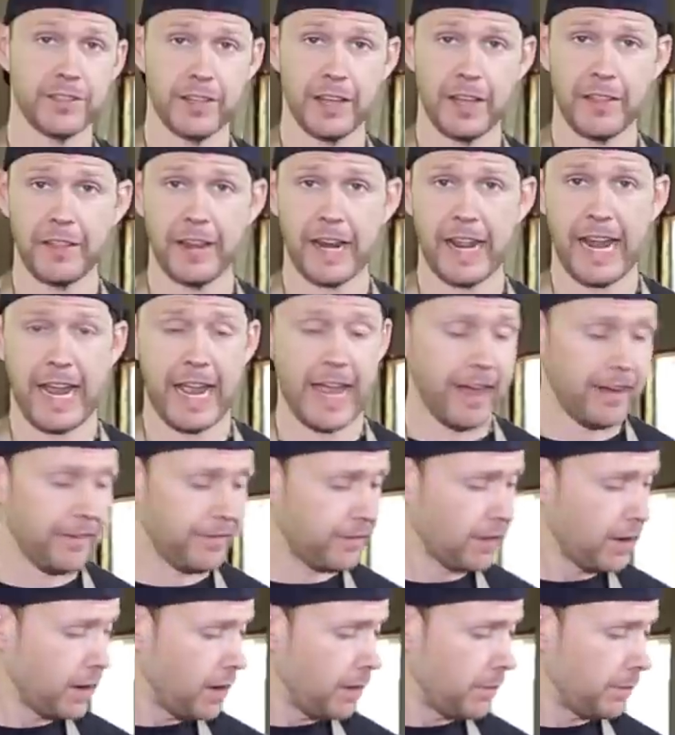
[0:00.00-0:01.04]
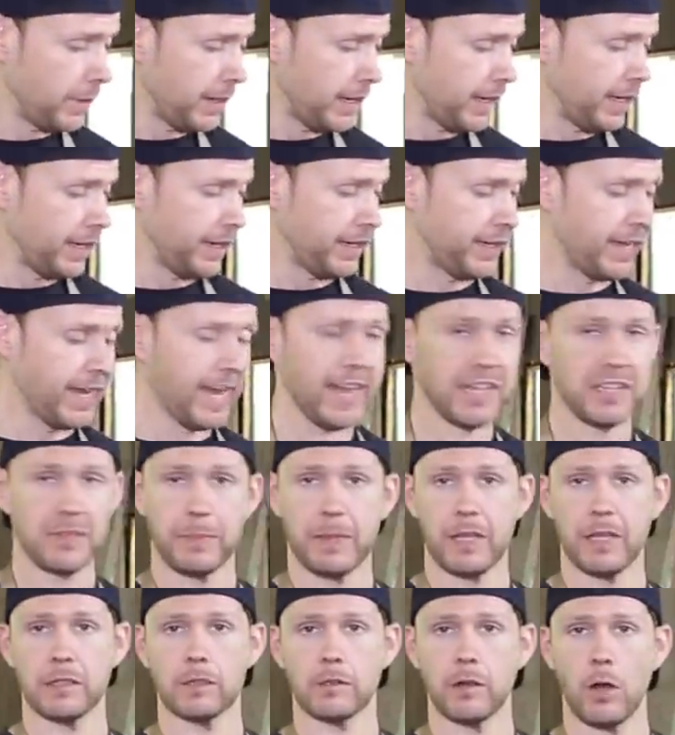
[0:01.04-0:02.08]
so now that I have my
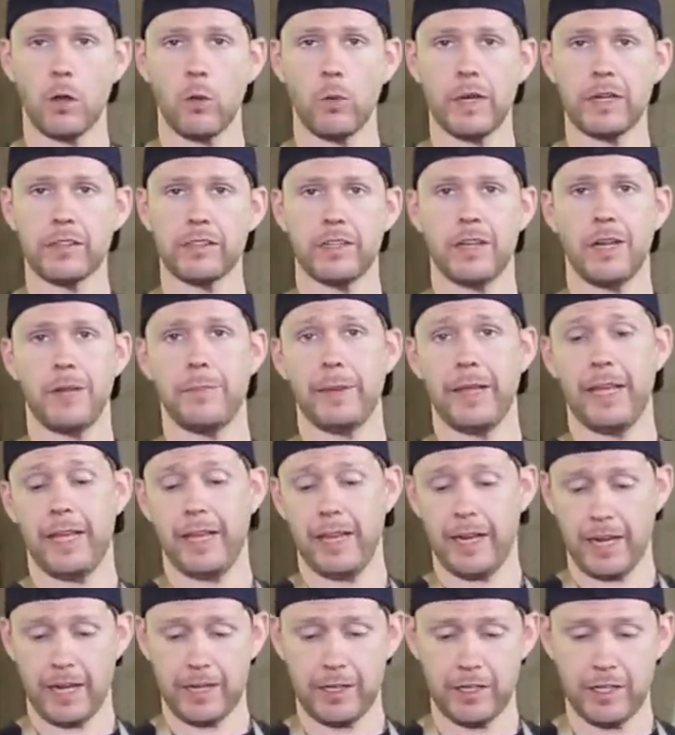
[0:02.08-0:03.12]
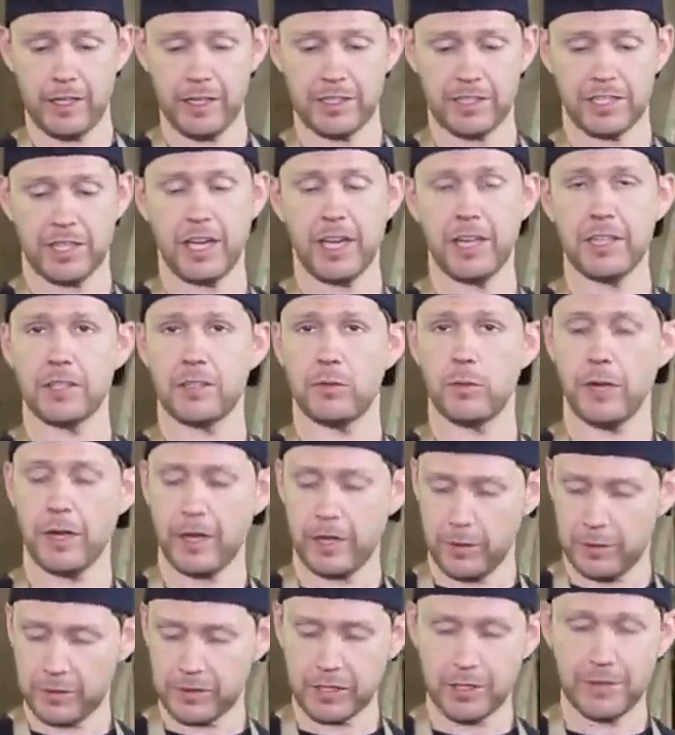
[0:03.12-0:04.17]
cast panel all welded up and I'm, it's cut to
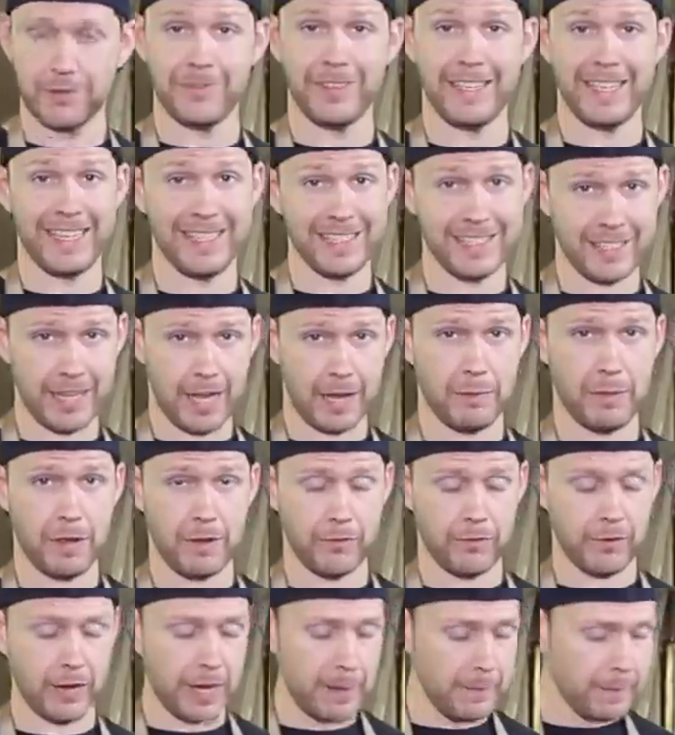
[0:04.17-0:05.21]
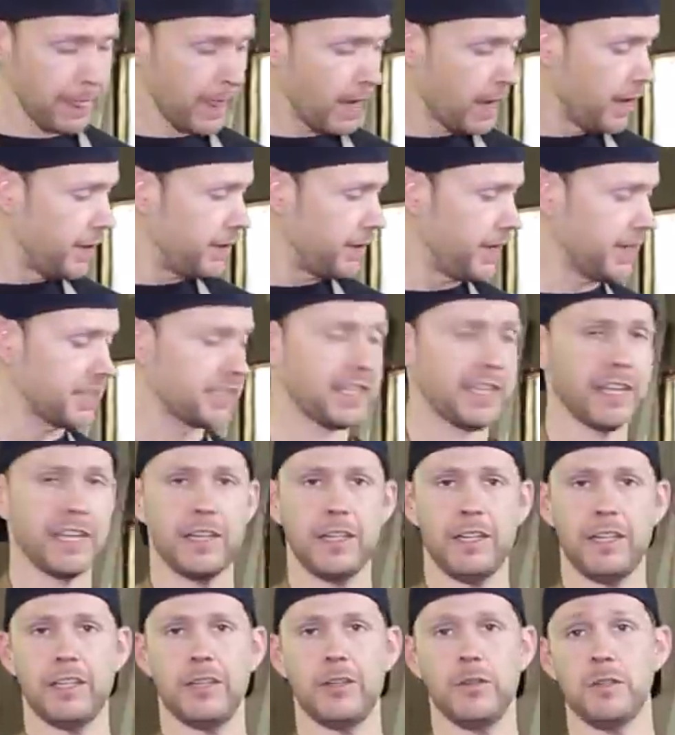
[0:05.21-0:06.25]
where I know it's gonna fit inside my frame, the next thing I
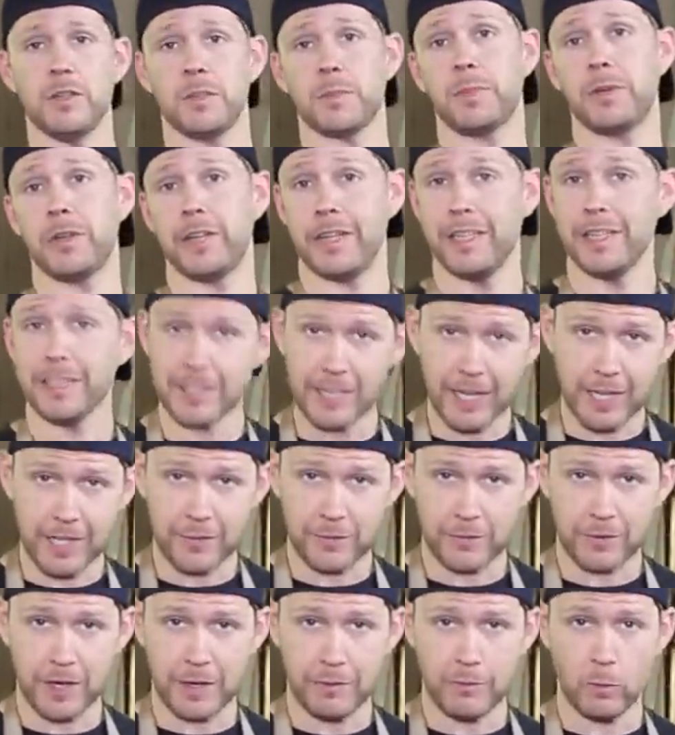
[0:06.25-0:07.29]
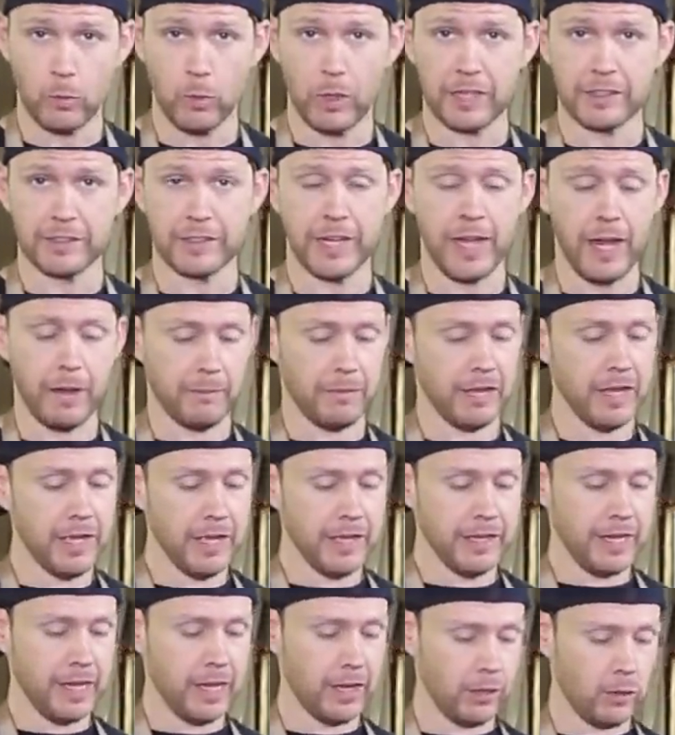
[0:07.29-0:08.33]
need to do is put it inside the frame and weld it up.
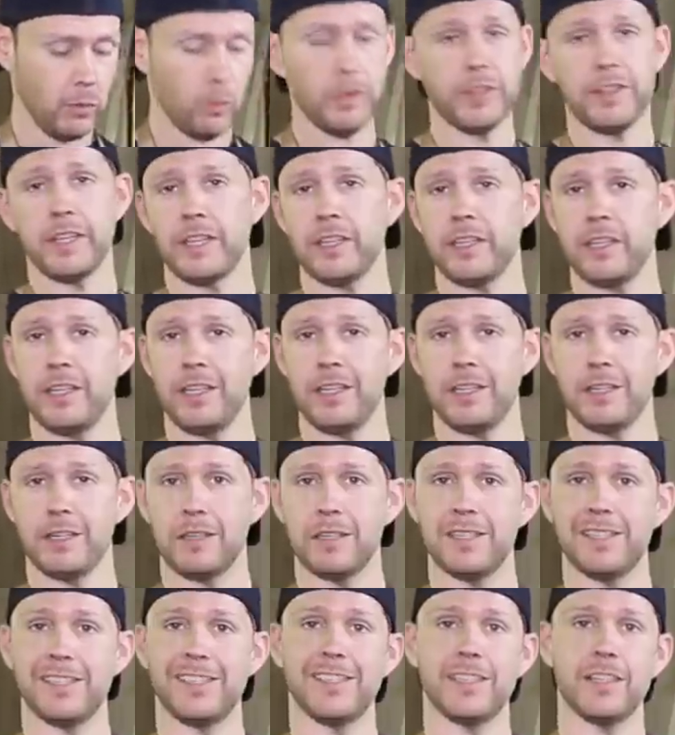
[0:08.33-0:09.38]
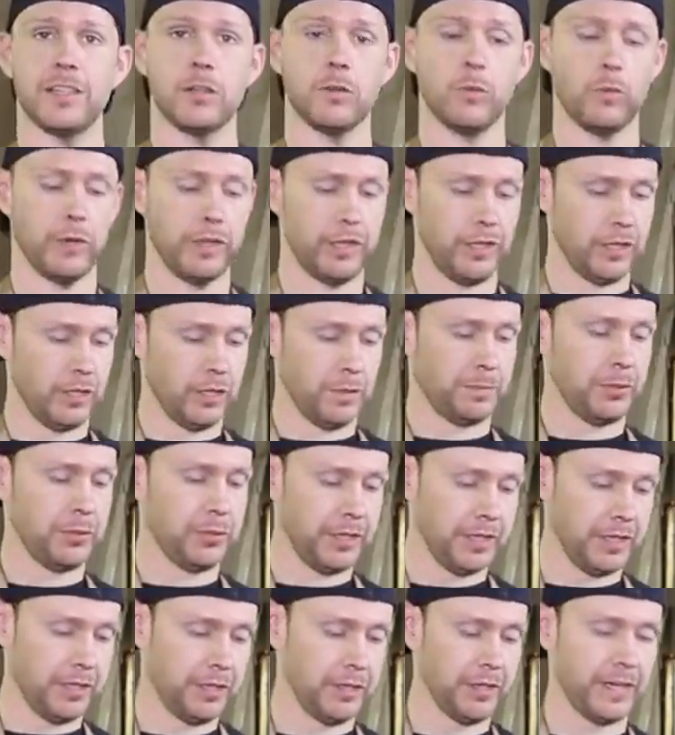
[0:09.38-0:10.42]
Now, the one thing you need to consider when you're
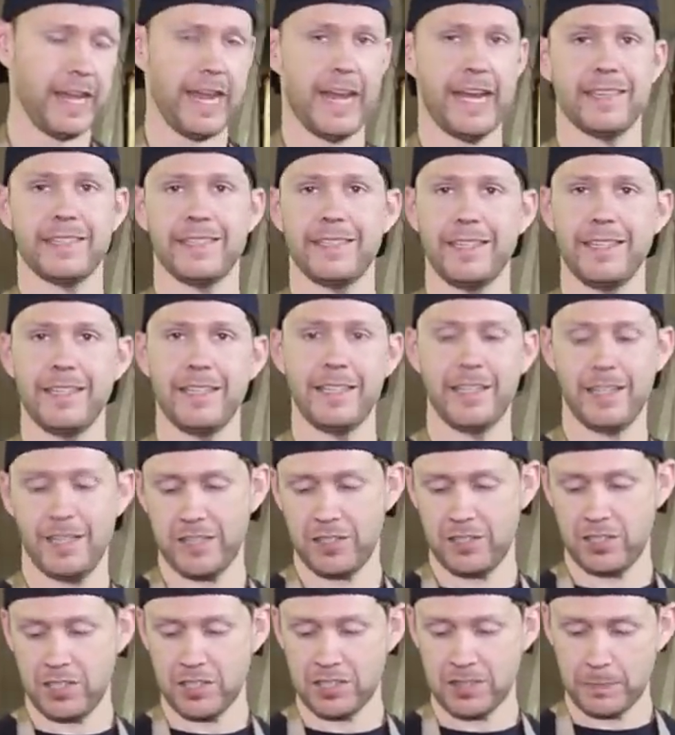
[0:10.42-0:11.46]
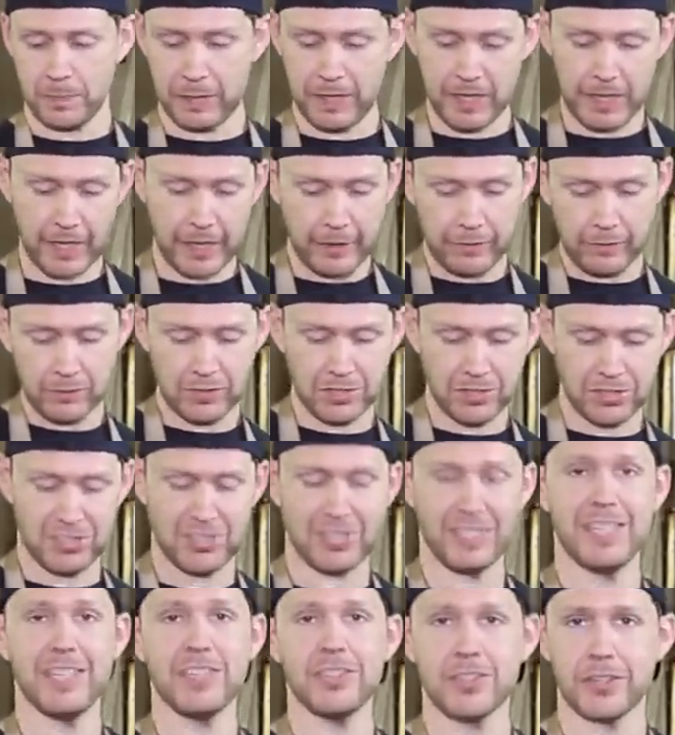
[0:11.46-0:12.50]
putting your cast in is just being able to
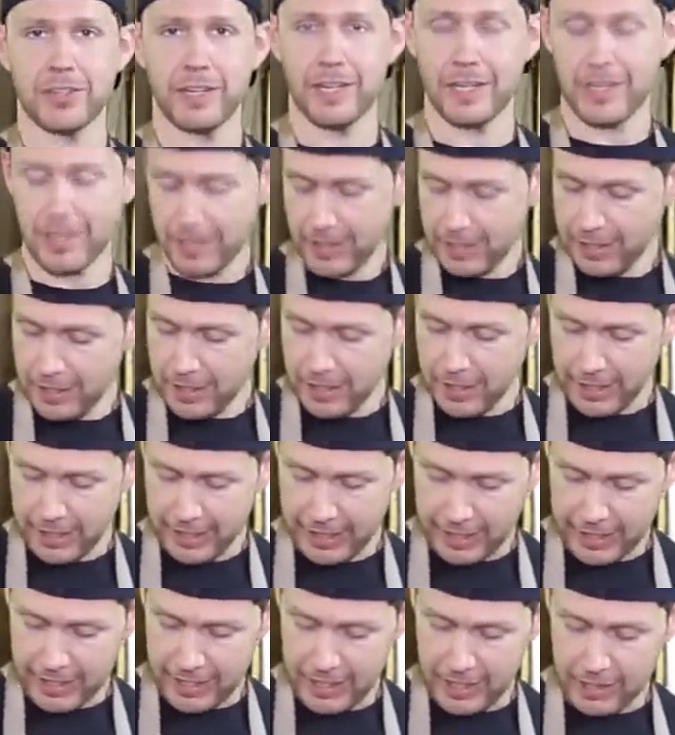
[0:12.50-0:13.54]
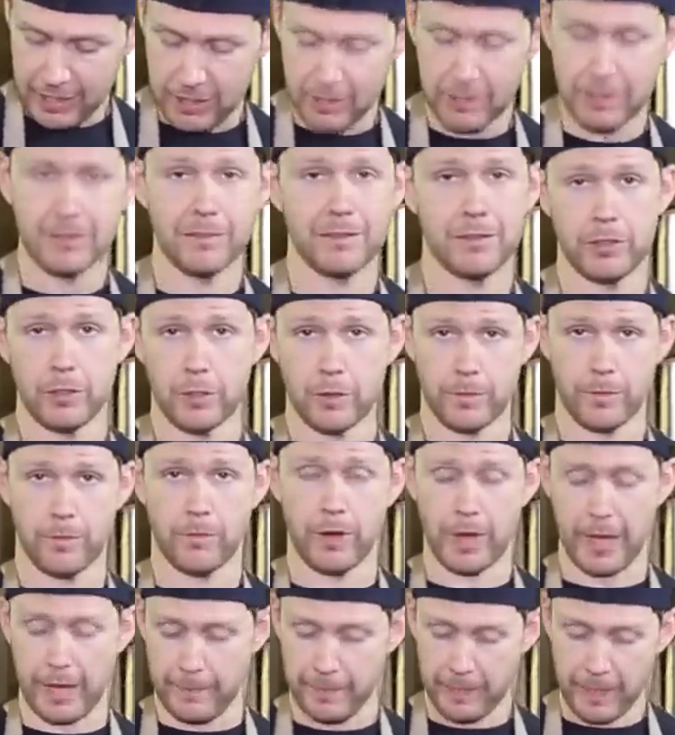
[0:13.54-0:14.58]
center it uh, in your
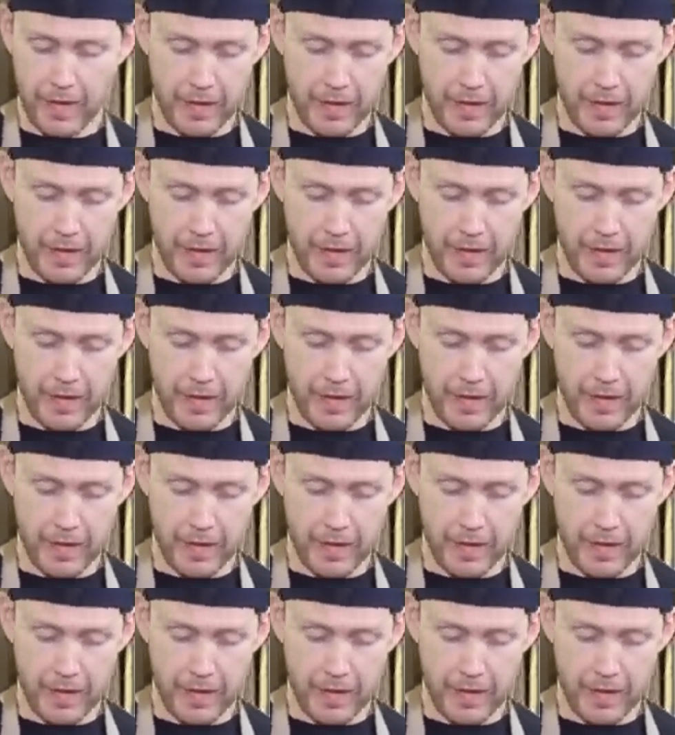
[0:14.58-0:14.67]
frame.